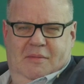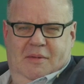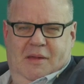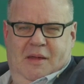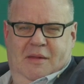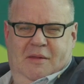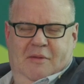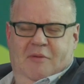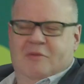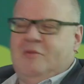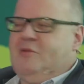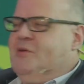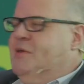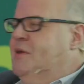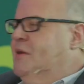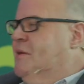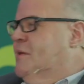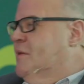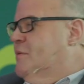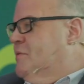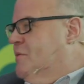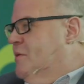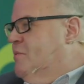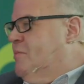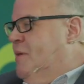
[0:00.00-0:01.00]
I knew a
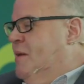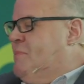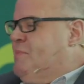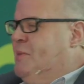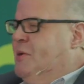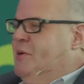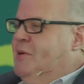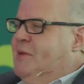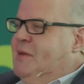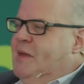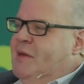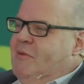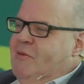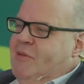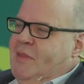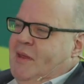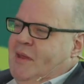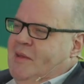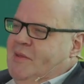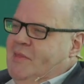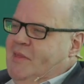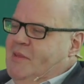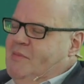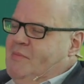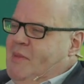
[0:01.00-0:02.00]
journalist who went beyond Henry
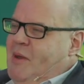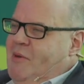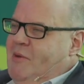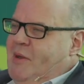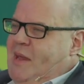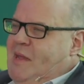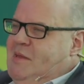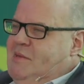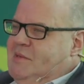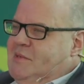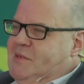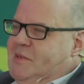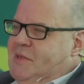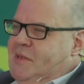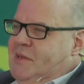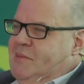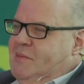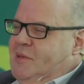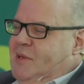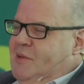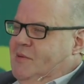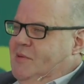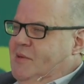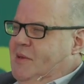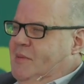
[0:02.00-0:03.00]
VIII. He was married 8
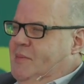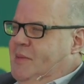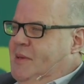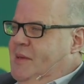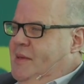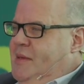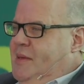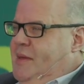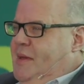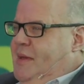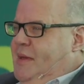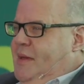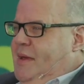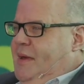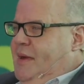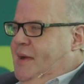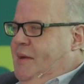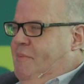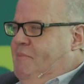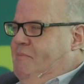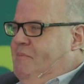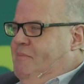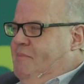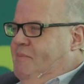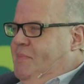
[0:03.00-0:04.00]
times, actually. But,
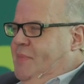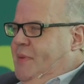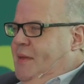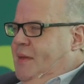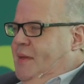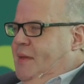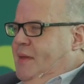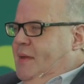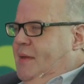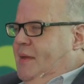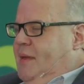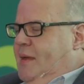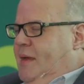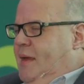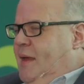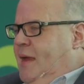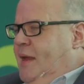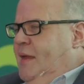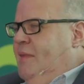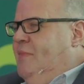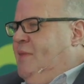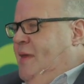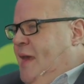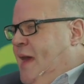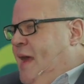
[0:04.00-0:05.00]
and
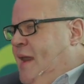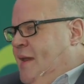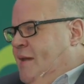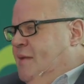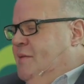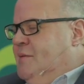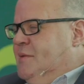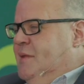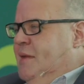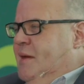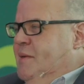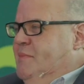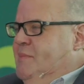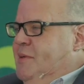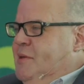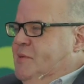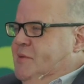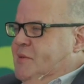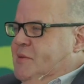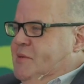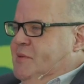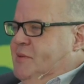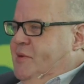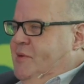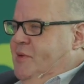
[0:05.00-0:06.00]
in the end, it's like
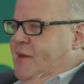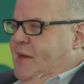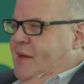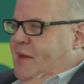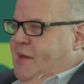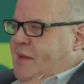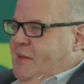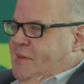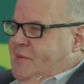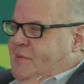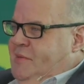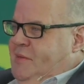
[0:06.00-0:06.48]
musical chairs,